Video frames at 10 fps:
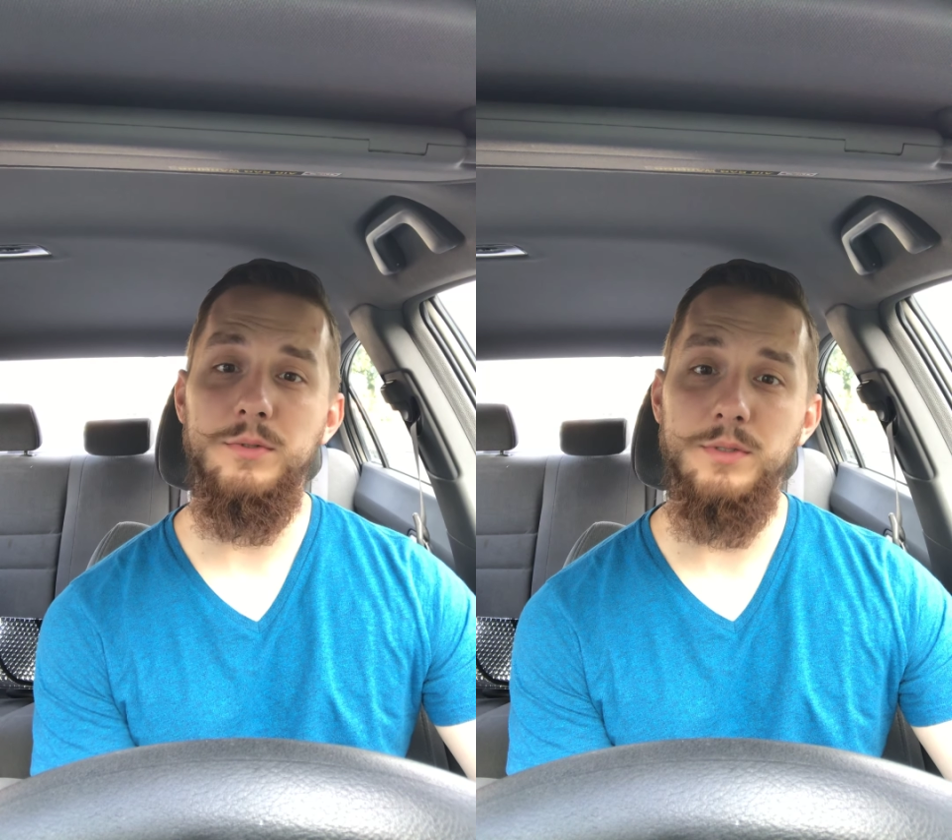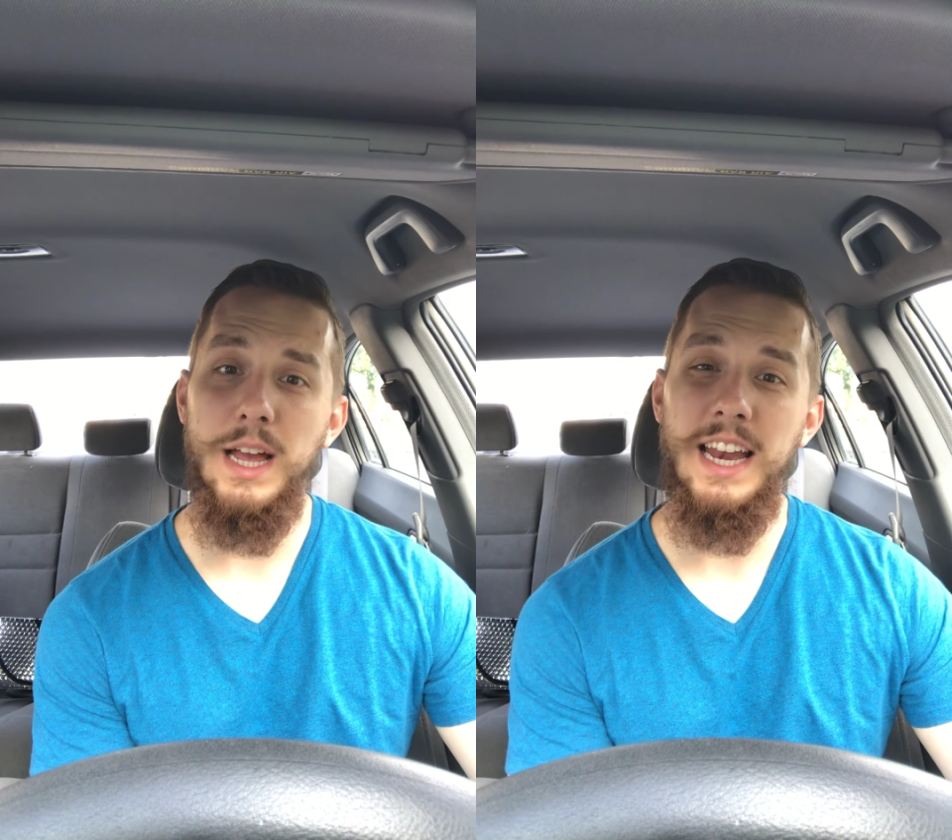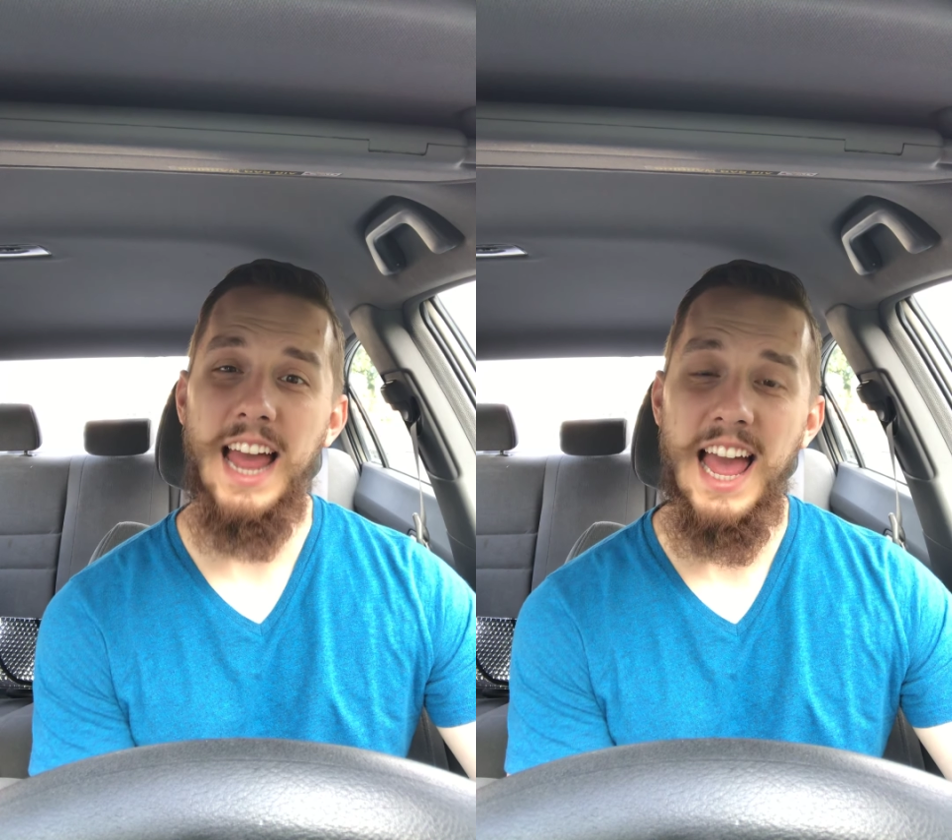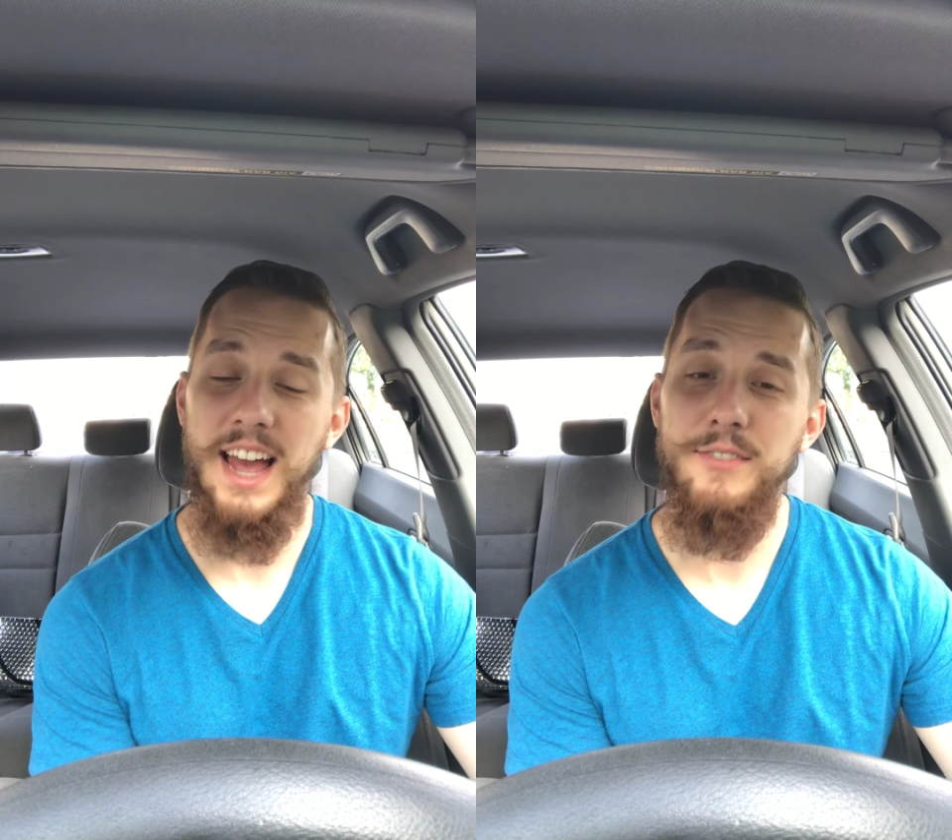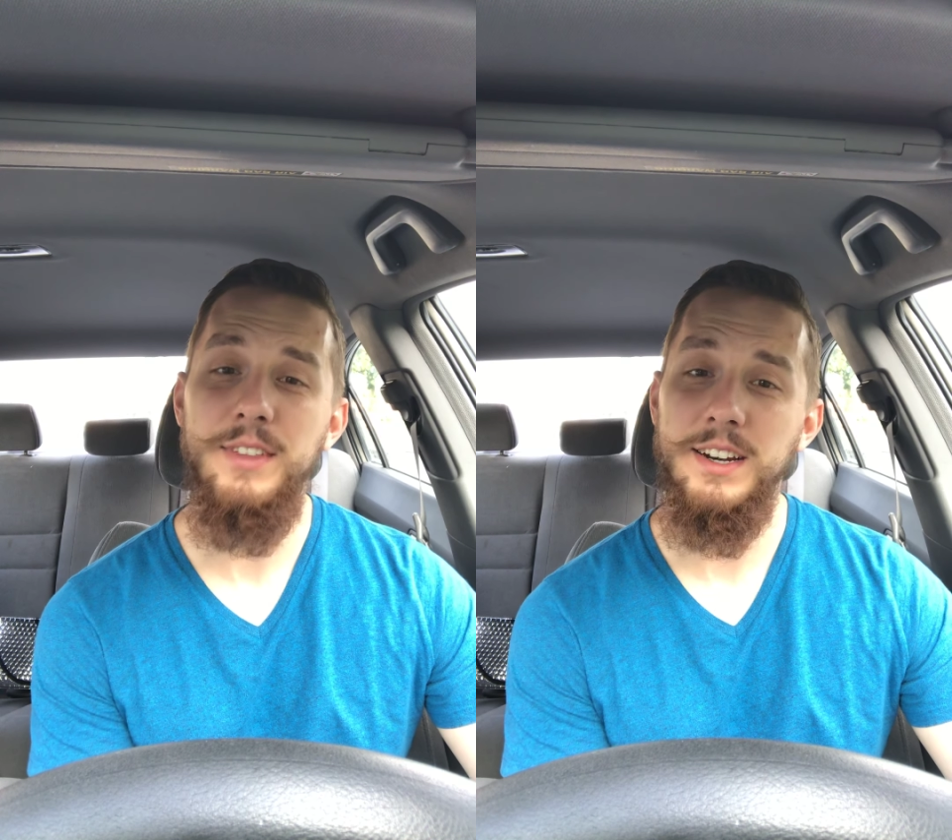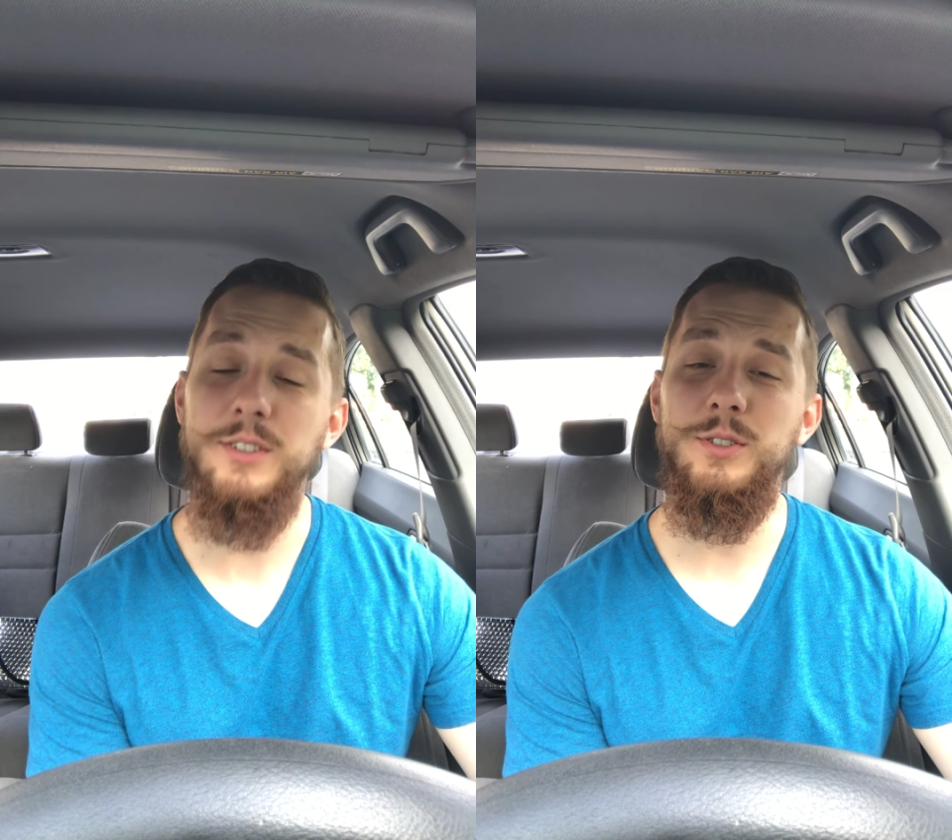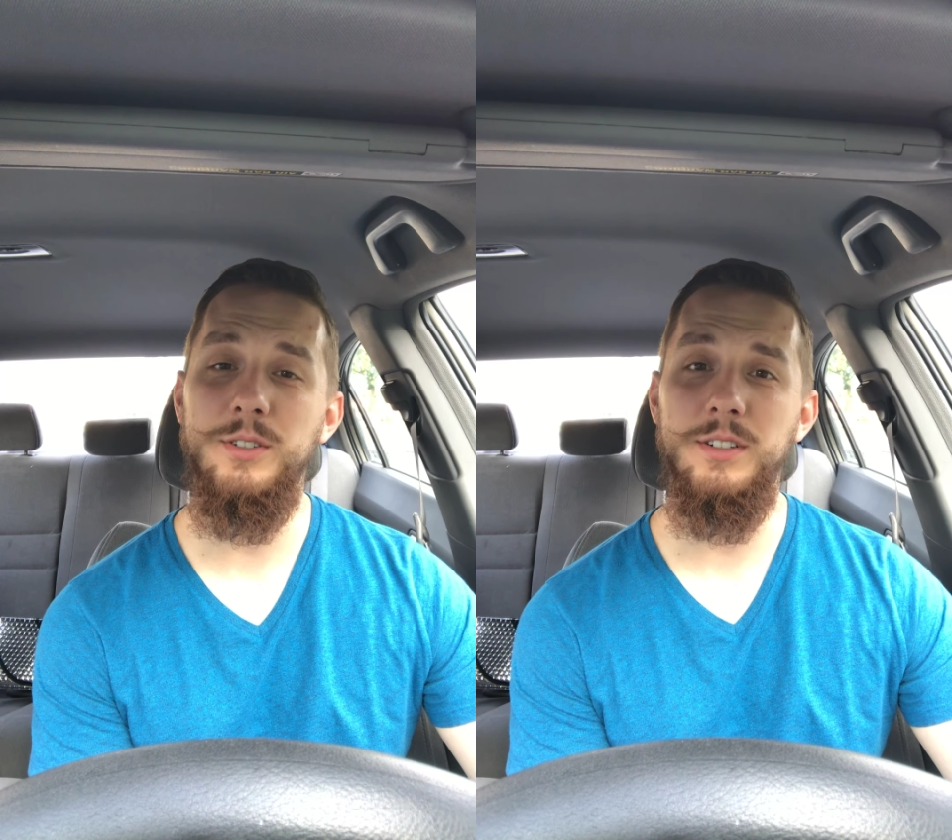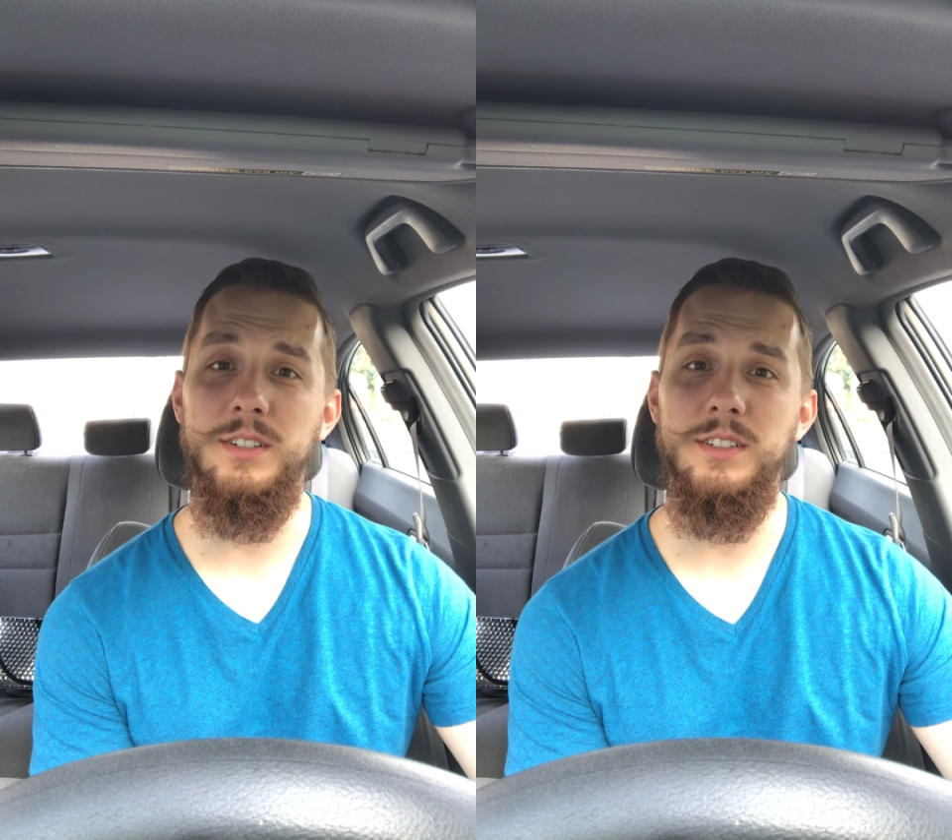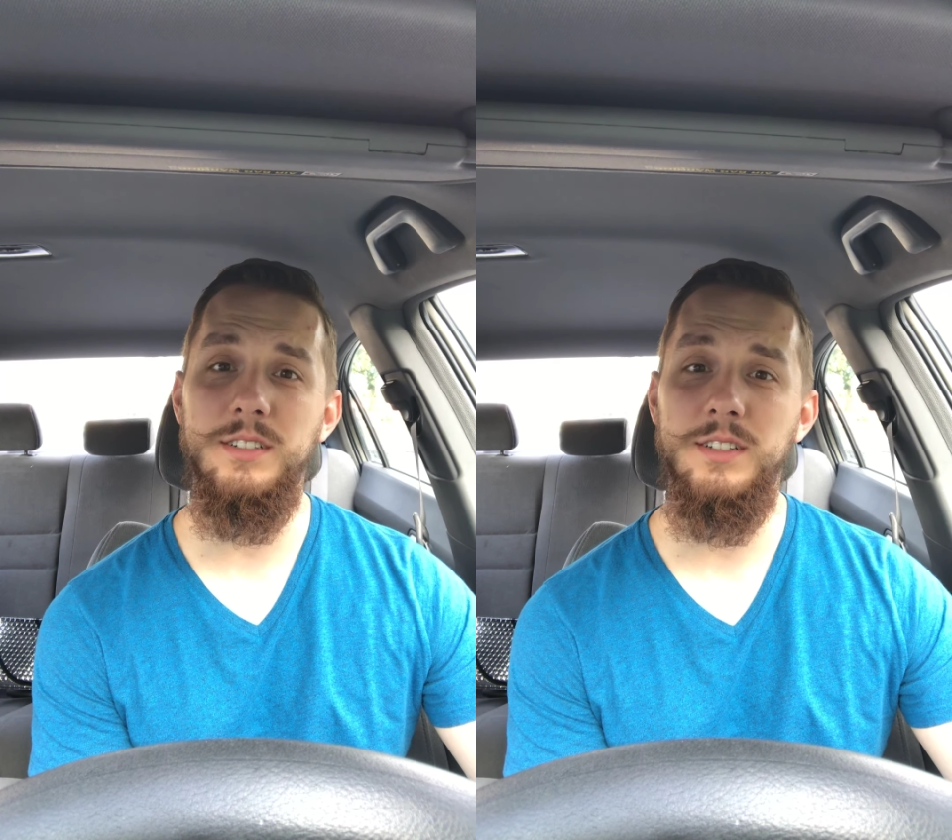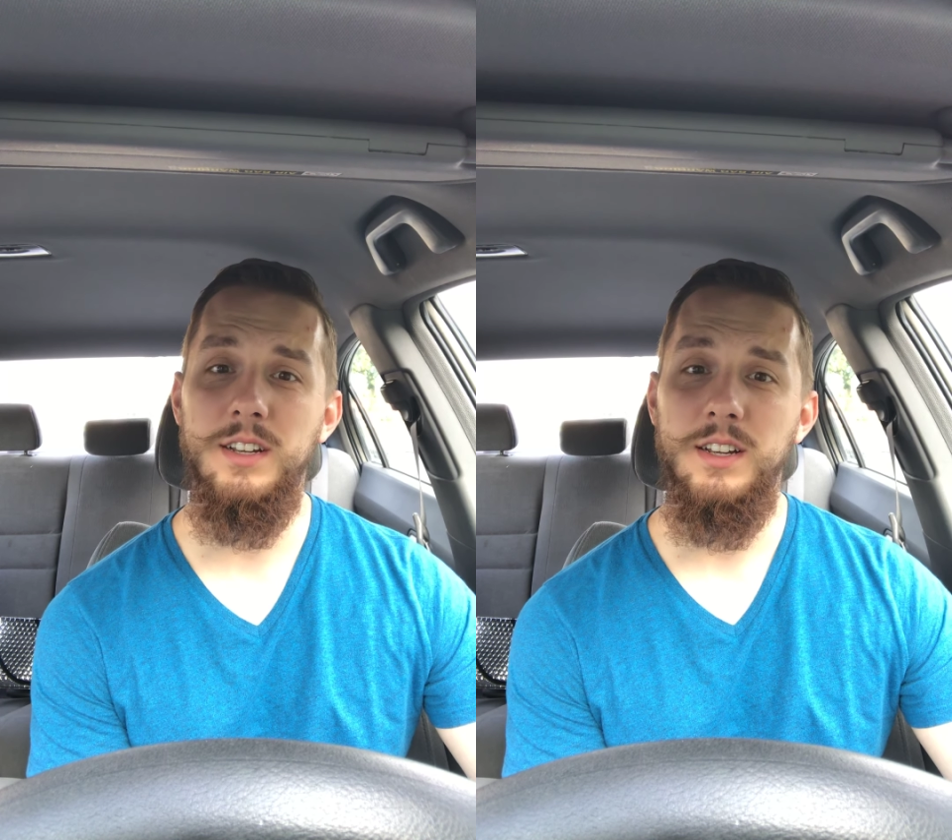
you can have that assurance